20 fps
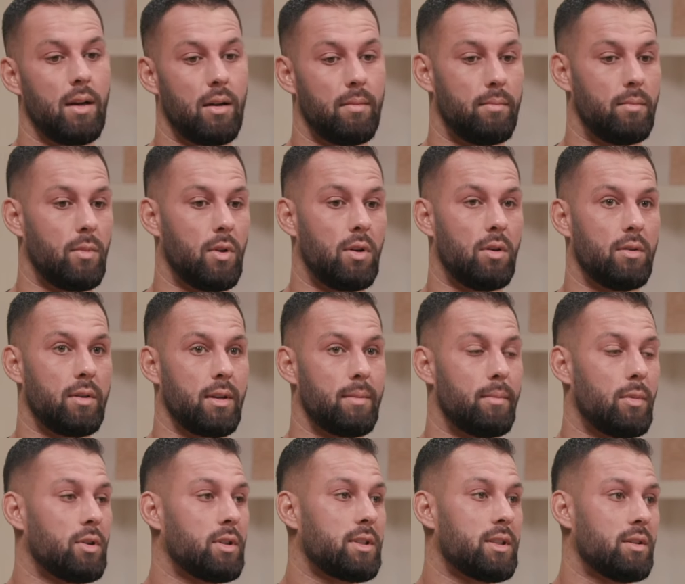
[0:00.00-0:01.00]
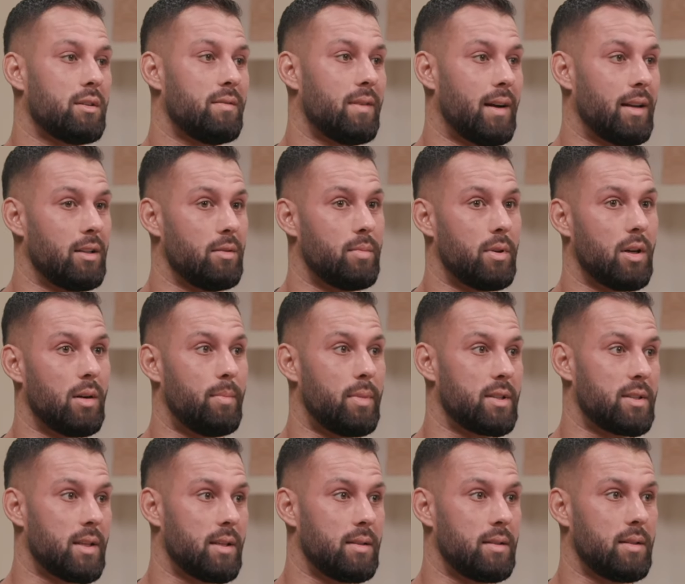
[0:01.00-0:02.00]
not only a monetary value, but a
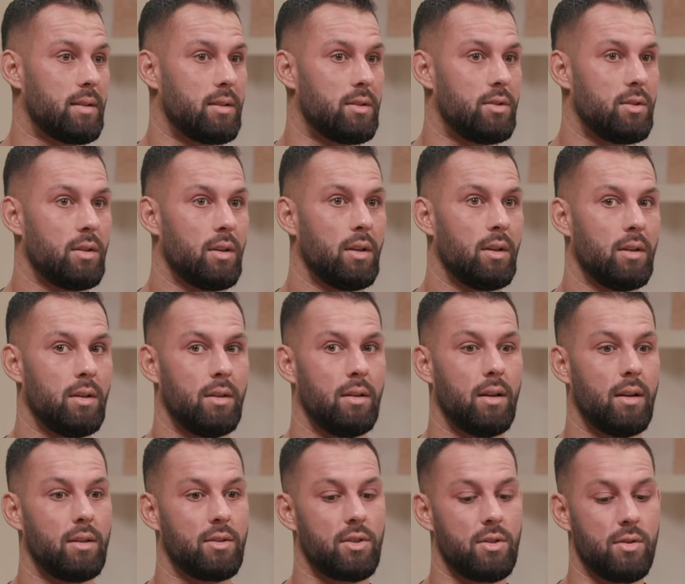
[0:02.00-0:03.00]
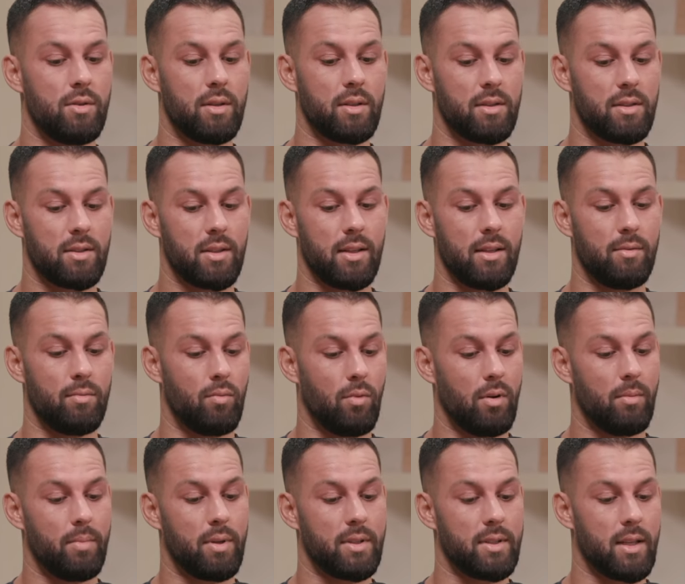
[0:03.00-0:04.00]
percentage. So you can see
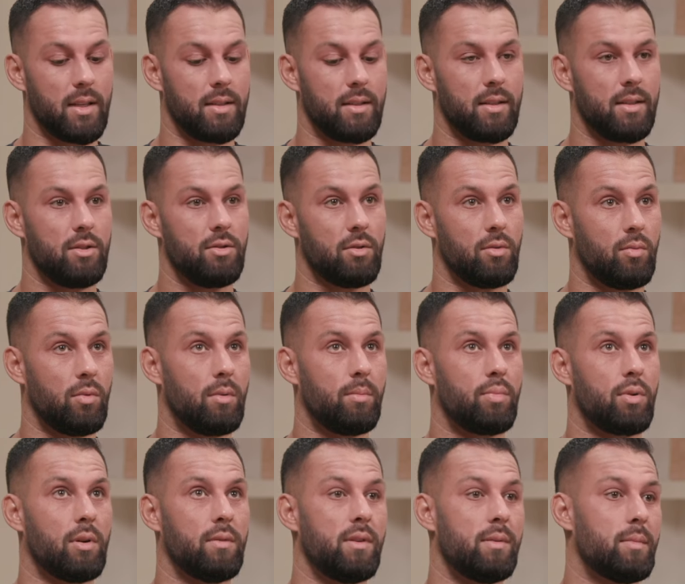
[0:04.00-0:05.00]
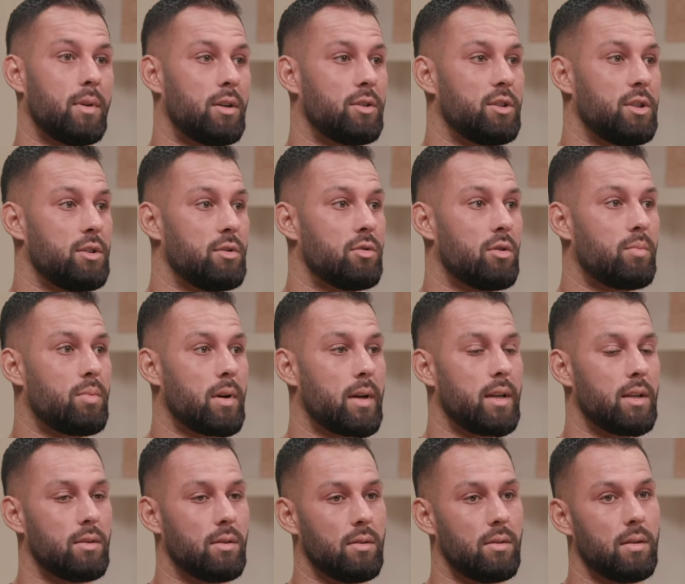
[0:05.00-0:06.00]
what percentage or what profit margin you're
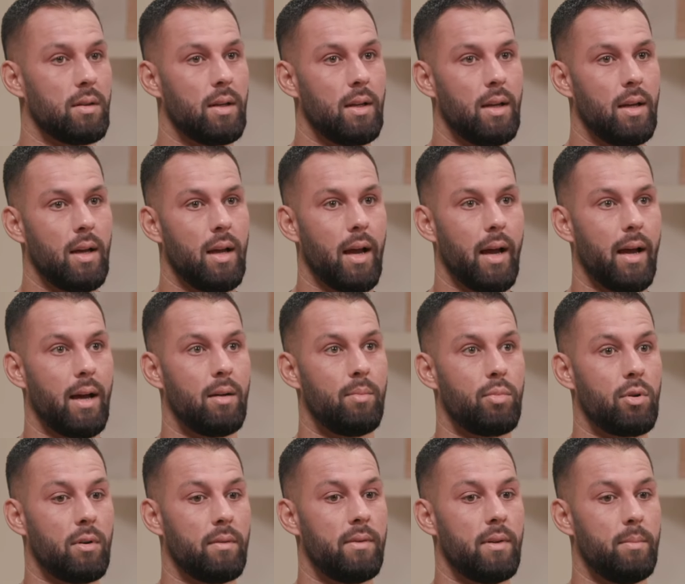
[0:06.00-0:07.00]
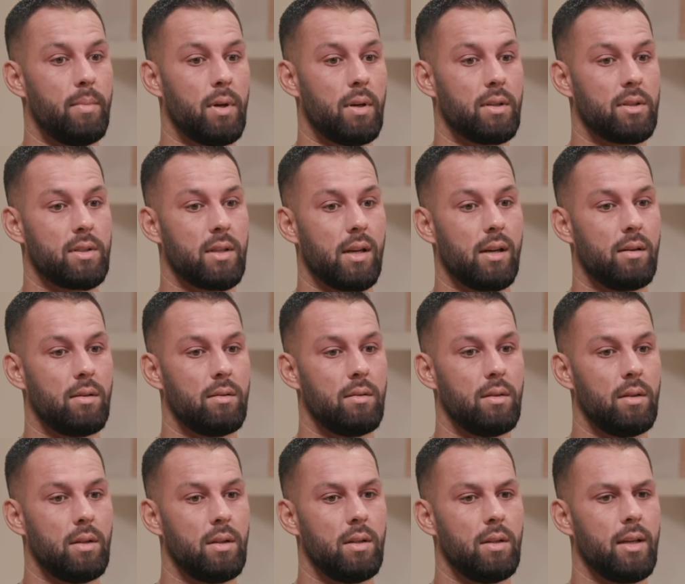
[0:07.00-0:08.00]
operating on at a profit per sale.
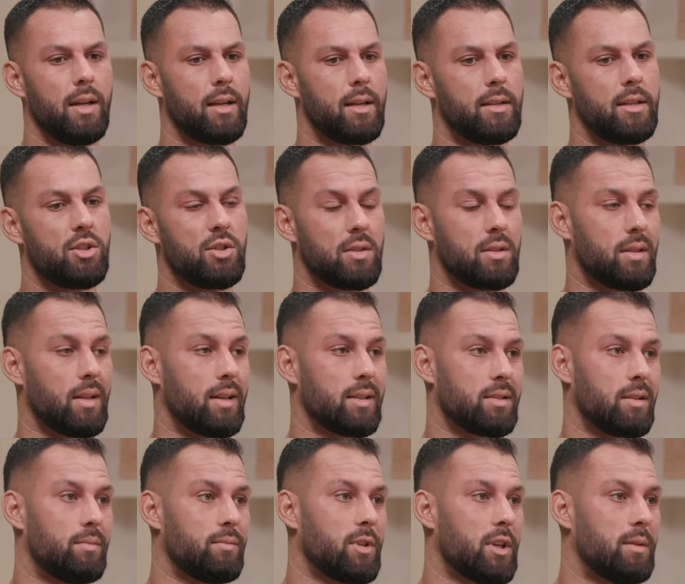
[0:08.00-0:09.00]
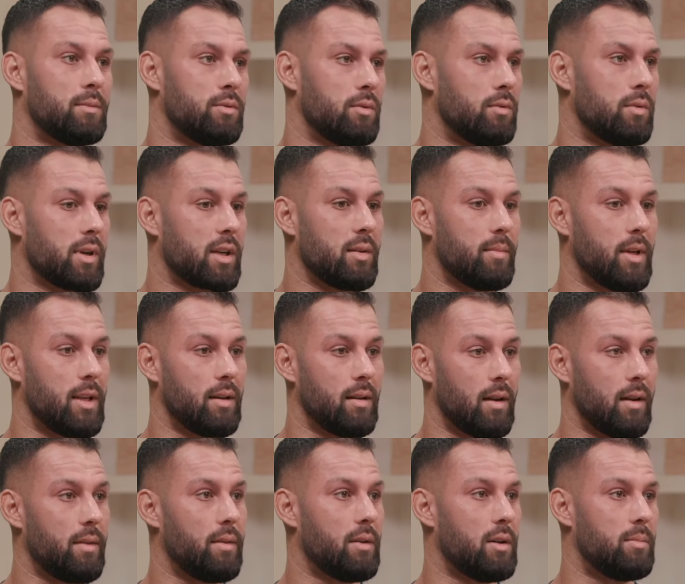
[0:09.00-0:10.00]
In addition to that, sometimes we'll recommend
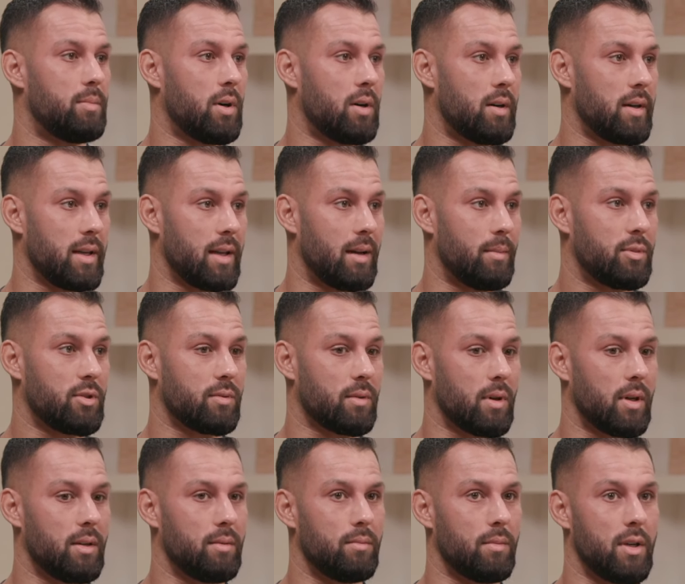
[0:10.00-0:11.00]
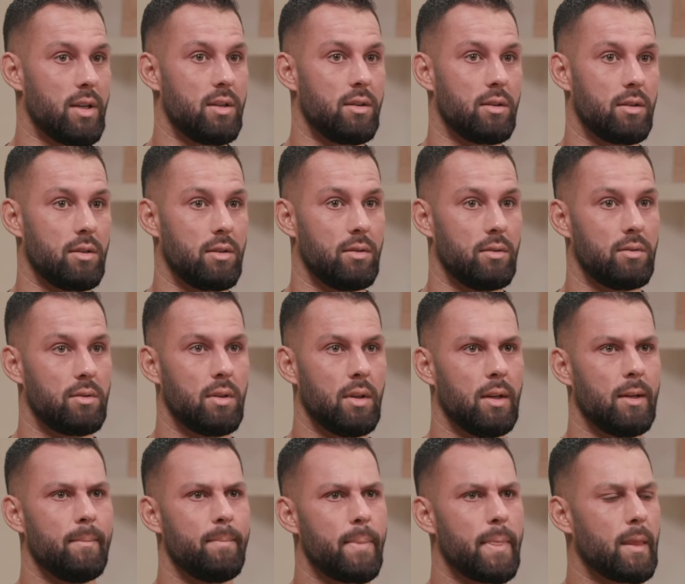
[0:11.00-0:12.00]
like third-party apps, right, where you can use,
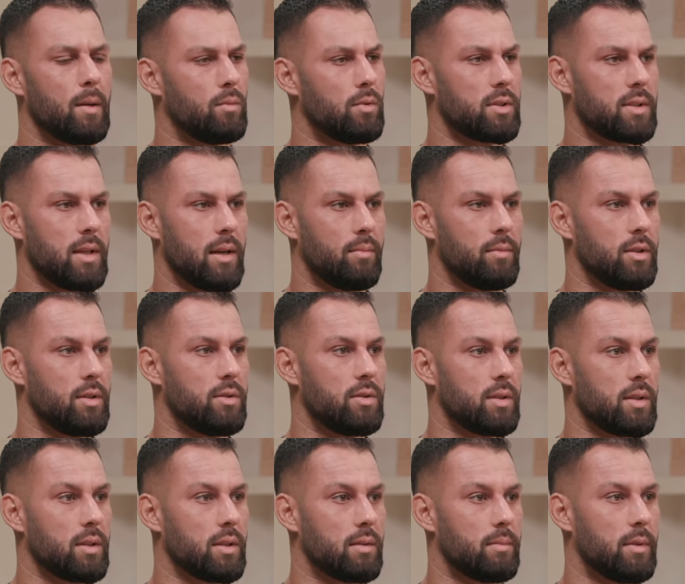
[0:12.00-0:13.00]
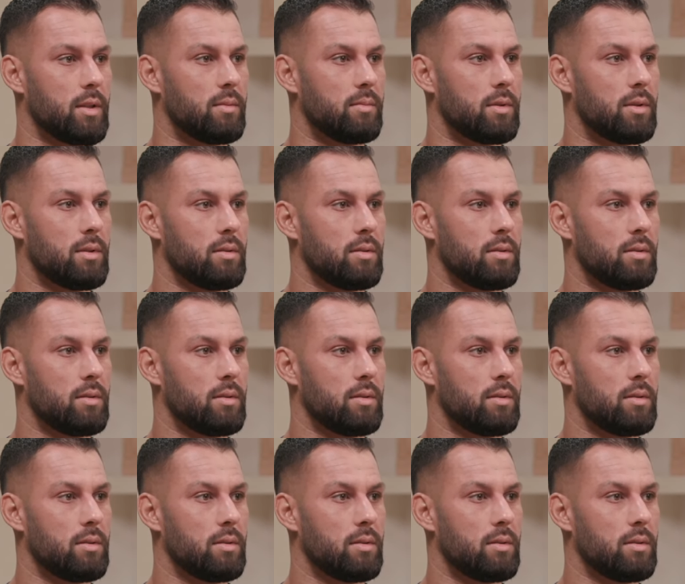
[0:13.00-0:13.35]
what's the app we're using at the moment?